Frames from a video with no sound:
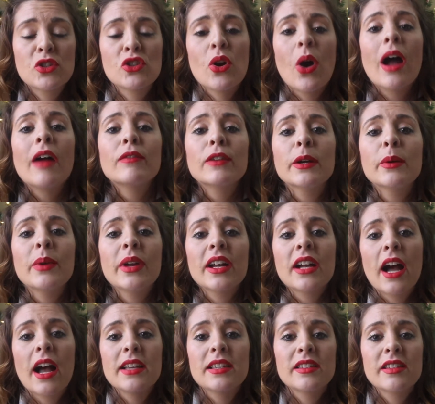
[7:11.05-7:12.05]
So every
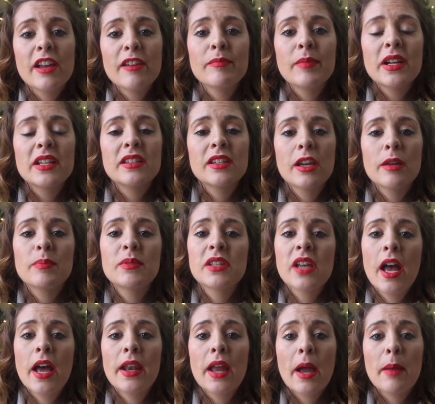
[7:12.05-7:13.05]
week I save my tips
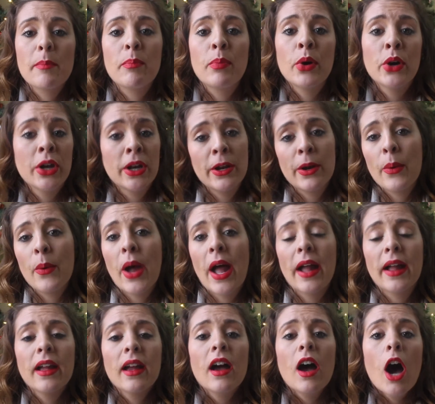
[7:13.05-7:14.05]
and I put it away.